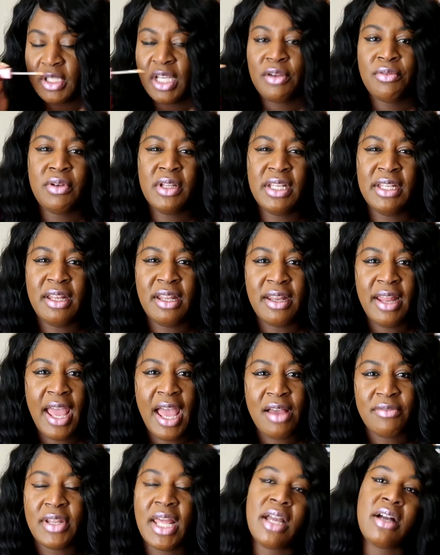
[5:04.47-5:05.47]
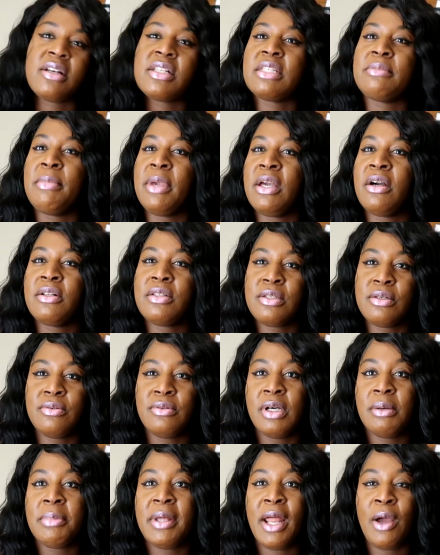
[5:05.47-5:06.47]
it really doesn't have like a smell to
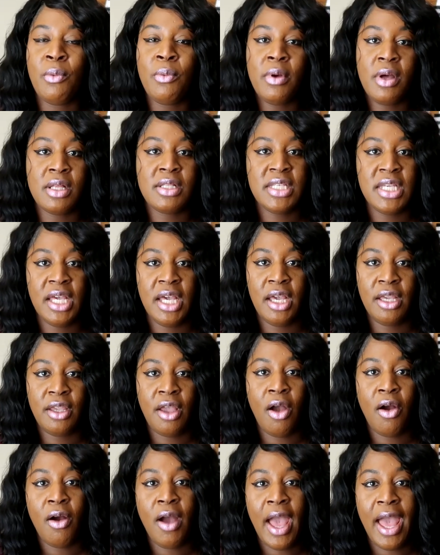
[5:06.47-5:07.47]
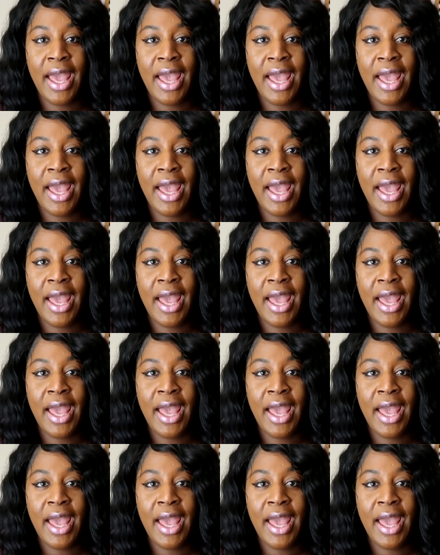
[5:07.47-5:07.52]
it but i will tell y'all